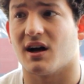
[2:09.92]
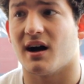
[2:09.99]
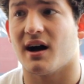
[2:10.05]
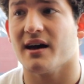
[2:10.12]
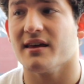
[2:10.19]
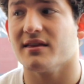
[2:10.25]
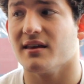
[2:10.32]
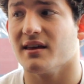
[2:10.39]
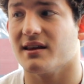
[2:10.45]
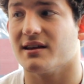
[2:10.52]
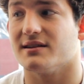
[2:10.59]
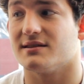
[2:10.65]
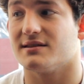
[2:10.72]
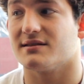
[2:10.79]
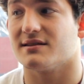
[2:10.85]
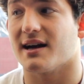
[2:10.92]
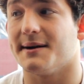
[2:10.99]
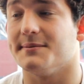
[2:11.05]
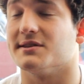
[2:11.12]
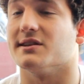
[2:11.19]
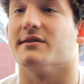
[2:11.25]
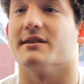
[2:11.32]
I think it's
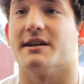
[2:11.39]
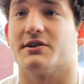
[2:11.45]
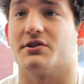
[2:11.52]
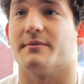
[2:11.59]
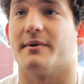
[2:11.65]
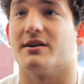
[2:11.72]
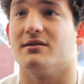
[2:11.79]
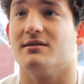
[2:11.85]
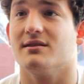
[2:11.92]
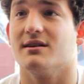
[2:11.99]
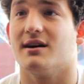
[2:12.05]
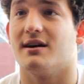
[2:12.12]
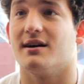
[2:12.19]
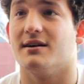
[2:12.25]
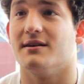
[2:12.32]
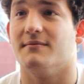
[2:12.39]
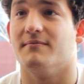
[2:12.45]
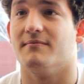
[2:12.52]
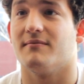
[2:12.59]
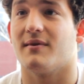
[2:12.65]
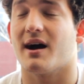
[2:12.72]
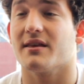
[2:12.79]
absolutely detrimental.
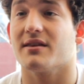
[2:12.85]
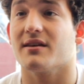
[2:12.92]
I